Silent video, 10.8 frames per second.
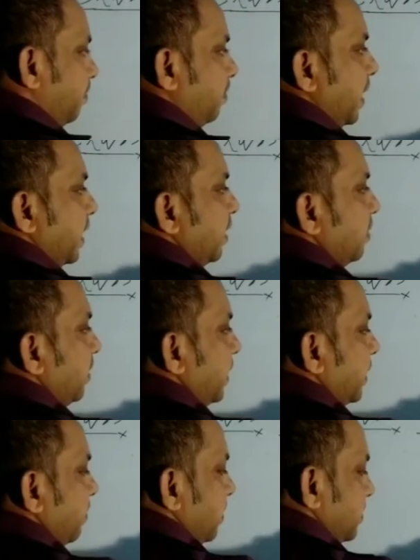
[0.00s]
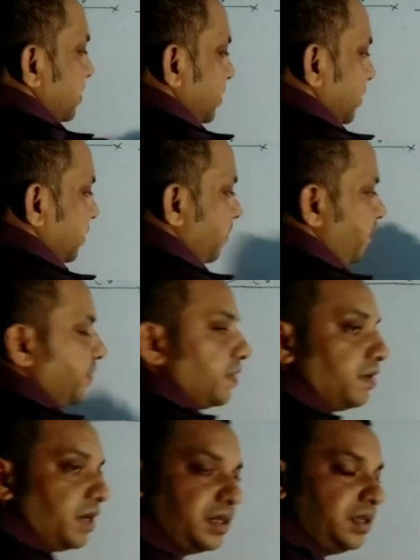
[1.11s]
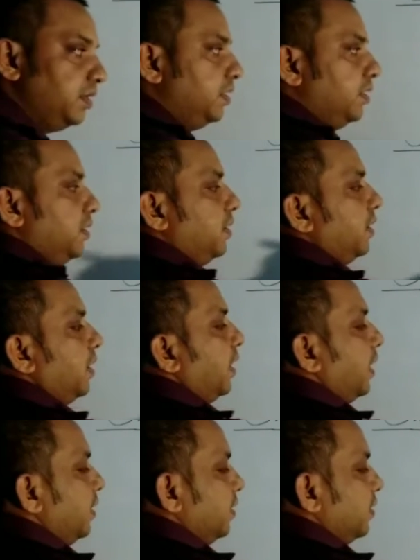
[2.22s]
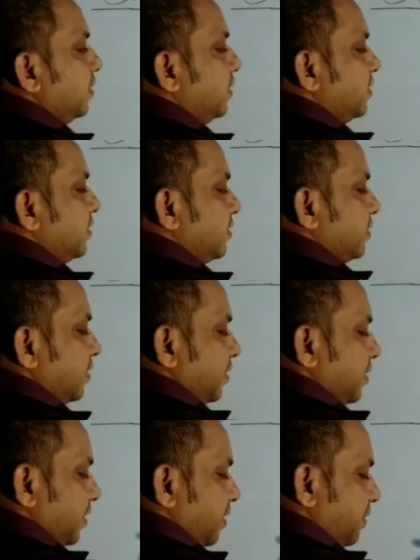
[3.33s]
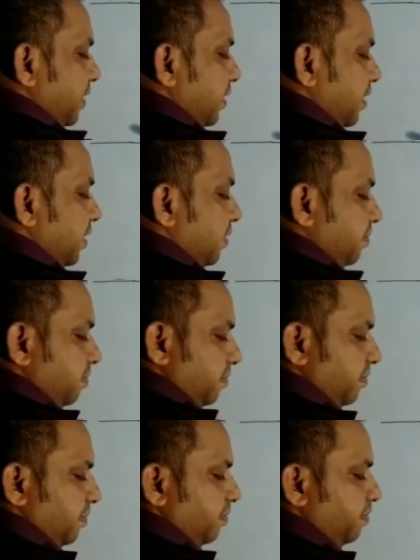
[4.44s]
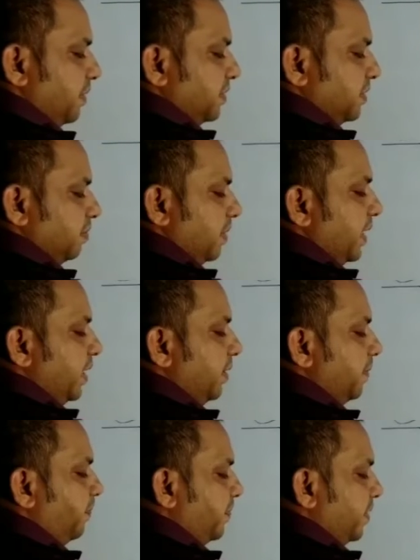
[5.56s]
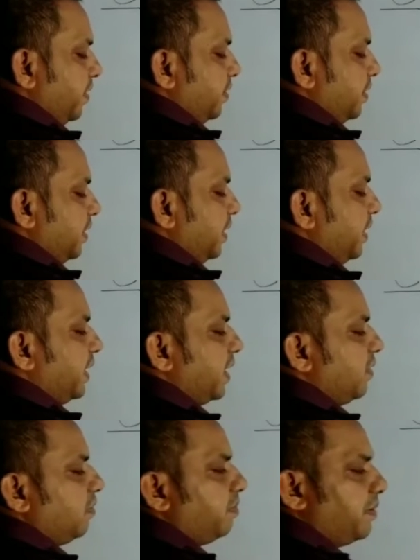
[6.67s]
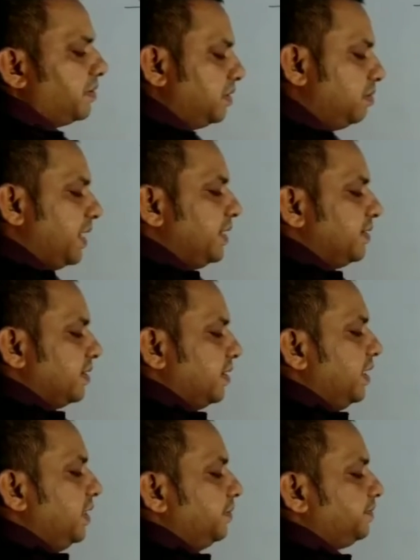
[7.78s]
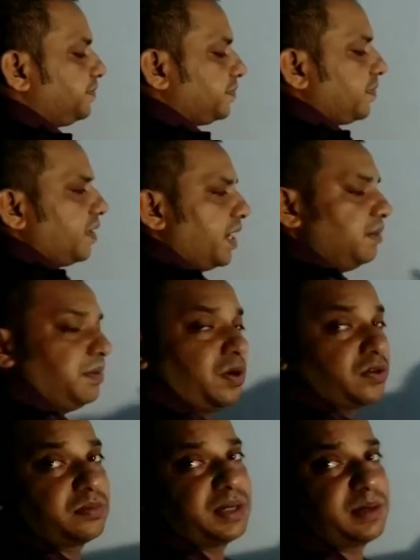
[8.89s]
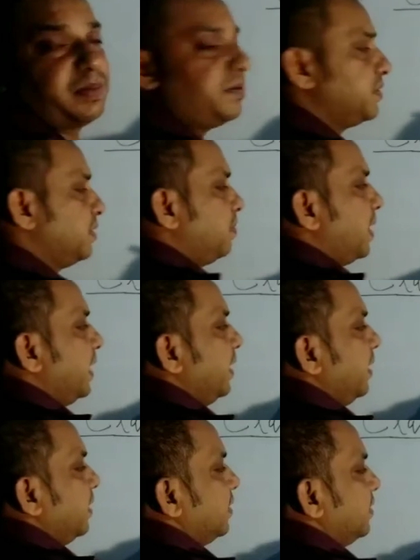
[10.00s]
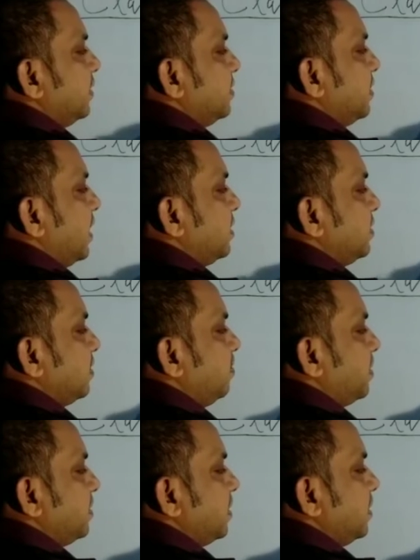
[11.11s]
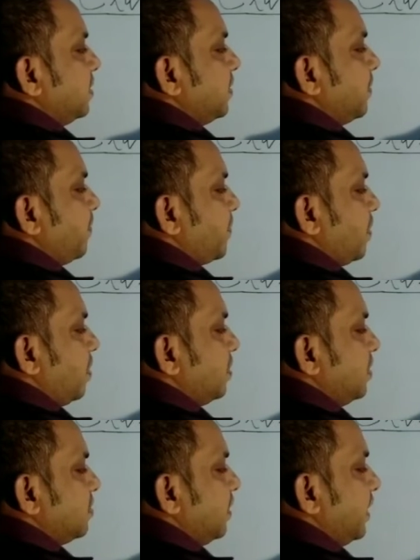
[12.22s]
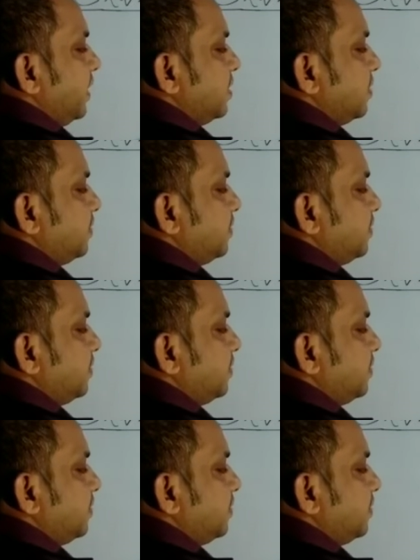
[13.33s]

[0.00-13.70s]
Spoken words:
parallel plate capacitor, right now, and this is given a power supply, any kind of power supply is there, and because of that power supply, the charge present on this one is